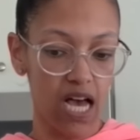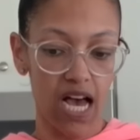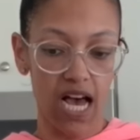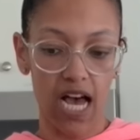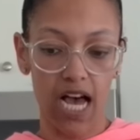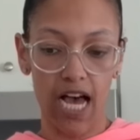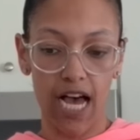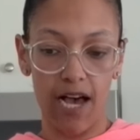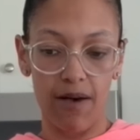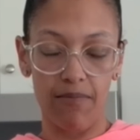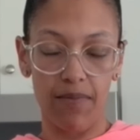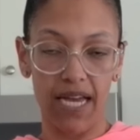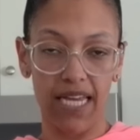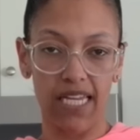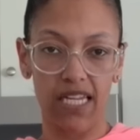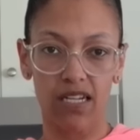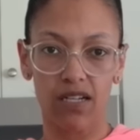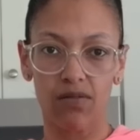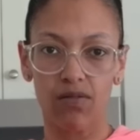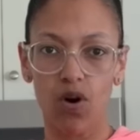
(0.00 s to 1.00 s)
I
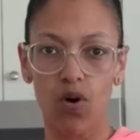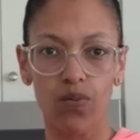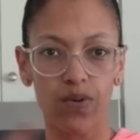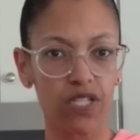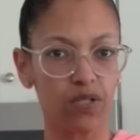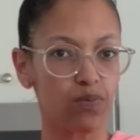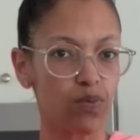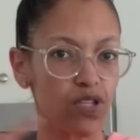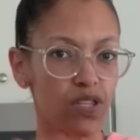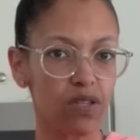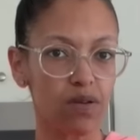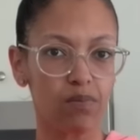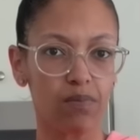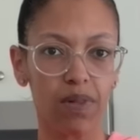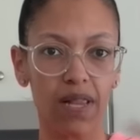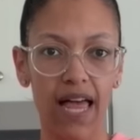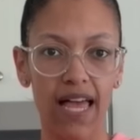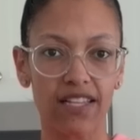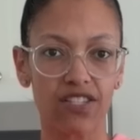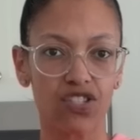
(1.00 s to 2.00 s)
can always put the
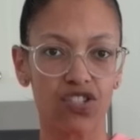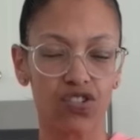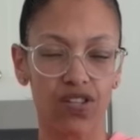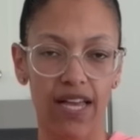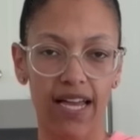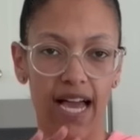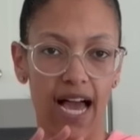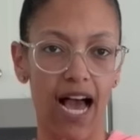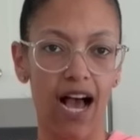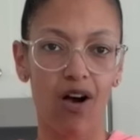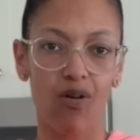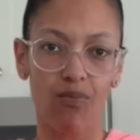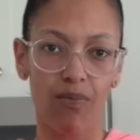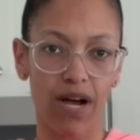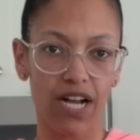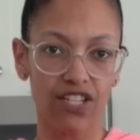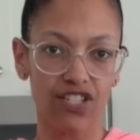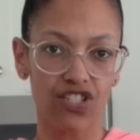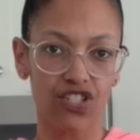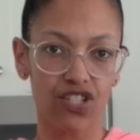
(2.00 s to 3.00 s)
blends or like how
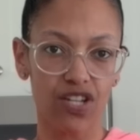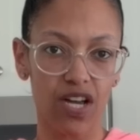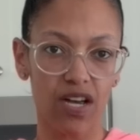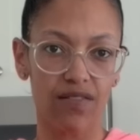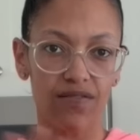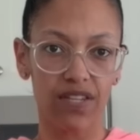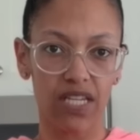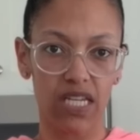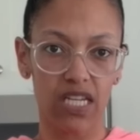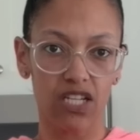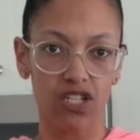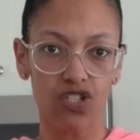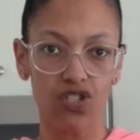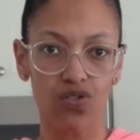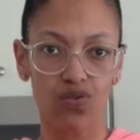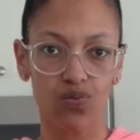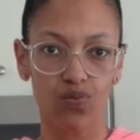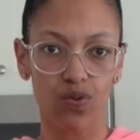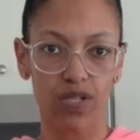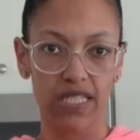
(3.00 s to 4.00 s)
much of
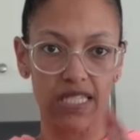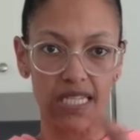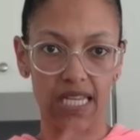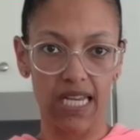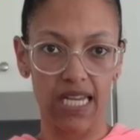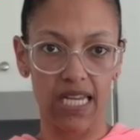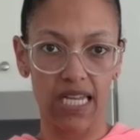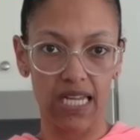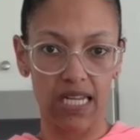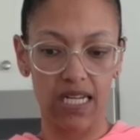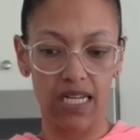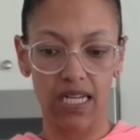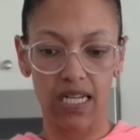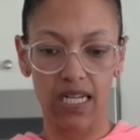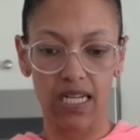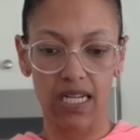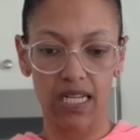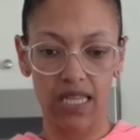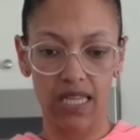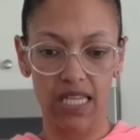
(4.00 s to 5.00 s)
each was in
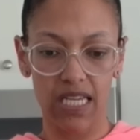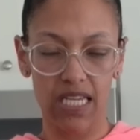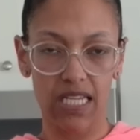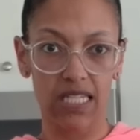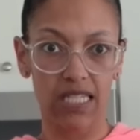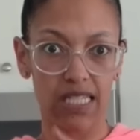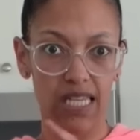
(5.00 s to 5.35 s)
these.